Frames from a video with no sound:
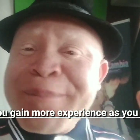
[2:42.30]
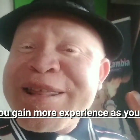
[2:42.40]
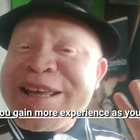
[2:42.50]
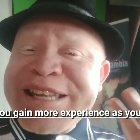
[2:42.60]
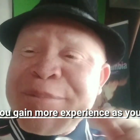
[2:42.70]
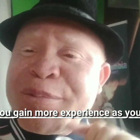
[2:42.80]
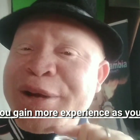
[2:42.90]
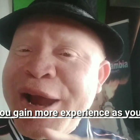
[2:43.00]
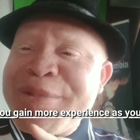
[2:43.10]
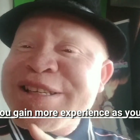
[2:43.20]
by the time you
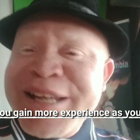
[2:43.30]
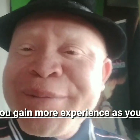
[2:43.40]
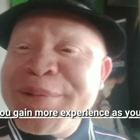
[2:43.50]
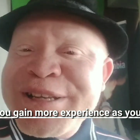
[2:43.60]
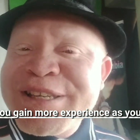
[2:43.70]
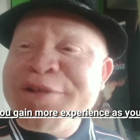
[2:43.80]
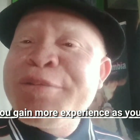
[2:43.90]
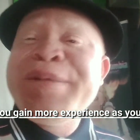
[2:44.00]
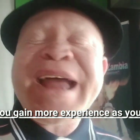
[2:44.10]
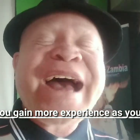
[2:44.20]
become a celebrity,
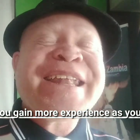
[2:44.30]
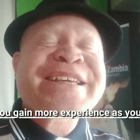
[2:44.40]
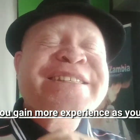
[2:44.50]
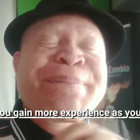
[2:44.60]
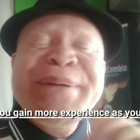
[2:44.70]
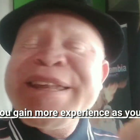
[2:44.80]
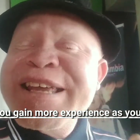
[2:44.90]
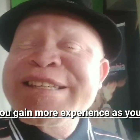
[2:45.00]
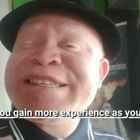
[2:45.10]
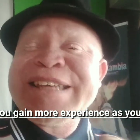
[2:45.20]
you'll be an
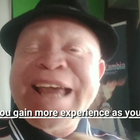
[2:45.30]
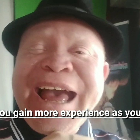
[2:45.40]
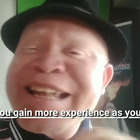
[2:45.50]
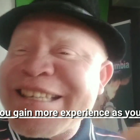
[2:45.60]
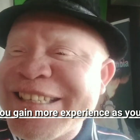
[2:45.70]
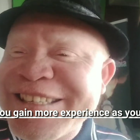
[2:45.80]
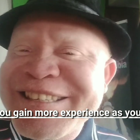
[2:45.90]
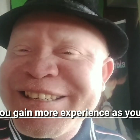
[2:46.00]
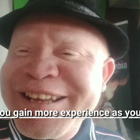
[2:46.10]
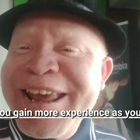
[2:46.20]
experienced
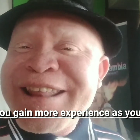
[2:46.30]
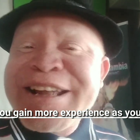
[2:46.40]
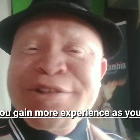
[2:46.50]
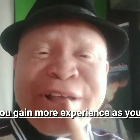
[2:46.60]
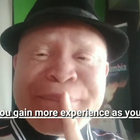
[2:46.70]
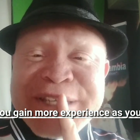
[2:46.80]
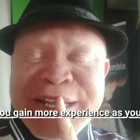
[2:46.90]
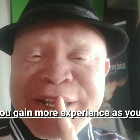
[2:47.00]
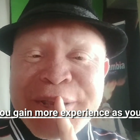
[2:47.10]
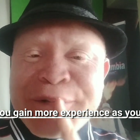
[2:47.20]
artist. That is why I'm
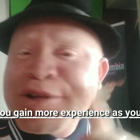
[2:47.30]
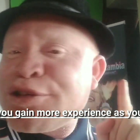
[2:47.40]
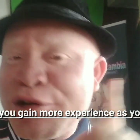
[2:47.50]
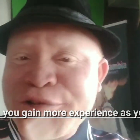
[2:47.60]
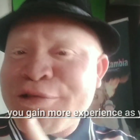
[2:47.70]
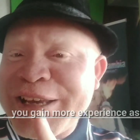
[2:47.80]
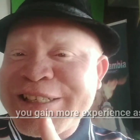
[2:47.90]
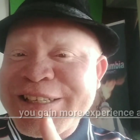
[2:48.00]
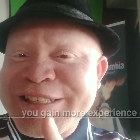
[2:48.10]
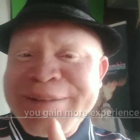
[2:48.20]
telling you, don't
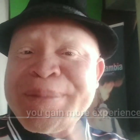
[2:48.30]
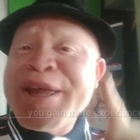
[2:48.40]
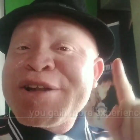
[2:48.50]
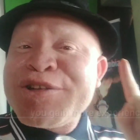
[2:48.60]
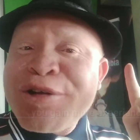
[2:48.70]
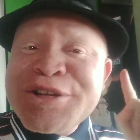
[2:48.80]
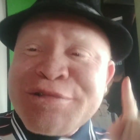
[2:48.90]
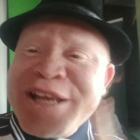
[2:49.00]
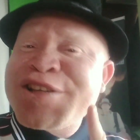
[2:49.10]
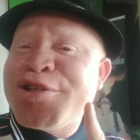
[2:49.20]
rush it. Don't
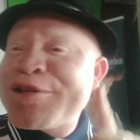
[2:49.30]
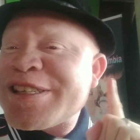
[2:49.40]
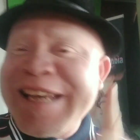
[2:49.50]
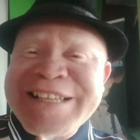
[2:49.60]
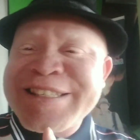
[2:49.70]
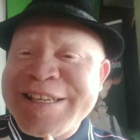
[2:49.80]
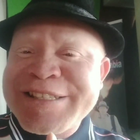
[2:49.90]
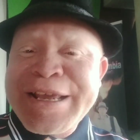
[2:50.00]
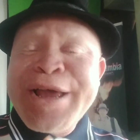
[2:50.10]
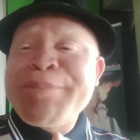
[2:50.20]
rush to your
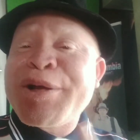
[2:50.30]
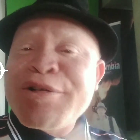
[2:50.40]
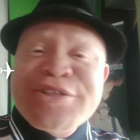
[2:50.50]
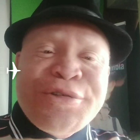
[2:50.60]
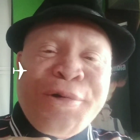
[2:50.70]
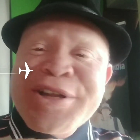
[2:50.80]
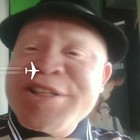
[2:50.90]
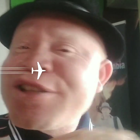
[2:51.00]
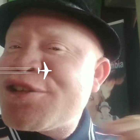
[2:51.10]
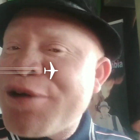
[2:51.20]
success because you
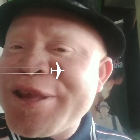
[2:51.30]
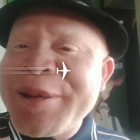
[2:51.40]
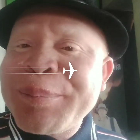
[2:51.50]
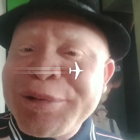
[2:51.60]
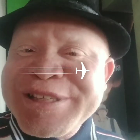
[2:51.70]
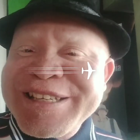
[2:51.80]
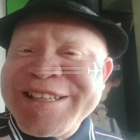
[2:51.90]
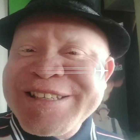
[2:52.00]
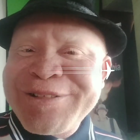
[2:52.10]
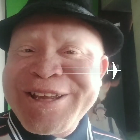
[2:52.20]
won't enjoy the
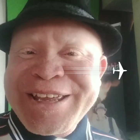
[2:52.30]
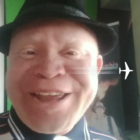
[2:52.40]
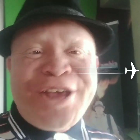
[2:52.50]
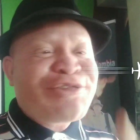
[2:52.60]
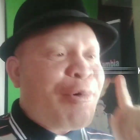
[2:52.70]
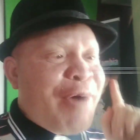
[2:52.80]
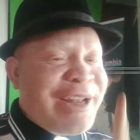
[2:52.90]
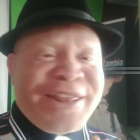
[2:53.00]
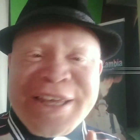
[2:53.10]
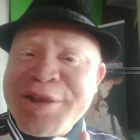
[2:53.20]
process, okay? So
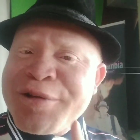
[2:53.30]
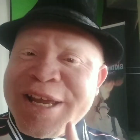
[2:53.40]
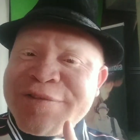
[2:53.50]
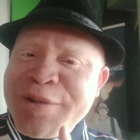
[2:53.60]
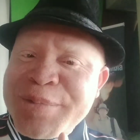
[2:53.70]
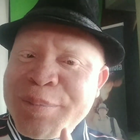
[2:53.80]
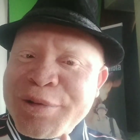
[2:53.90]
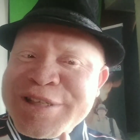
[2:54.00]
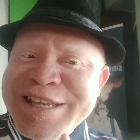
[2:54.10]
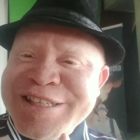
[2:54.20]
one thing you get from the
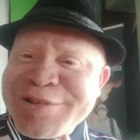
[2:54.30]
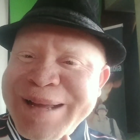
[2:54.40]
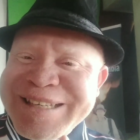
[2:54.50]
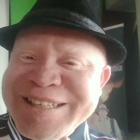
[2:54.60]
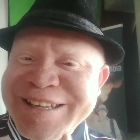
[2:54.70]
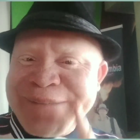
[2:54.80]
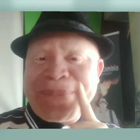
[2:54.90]
process is what?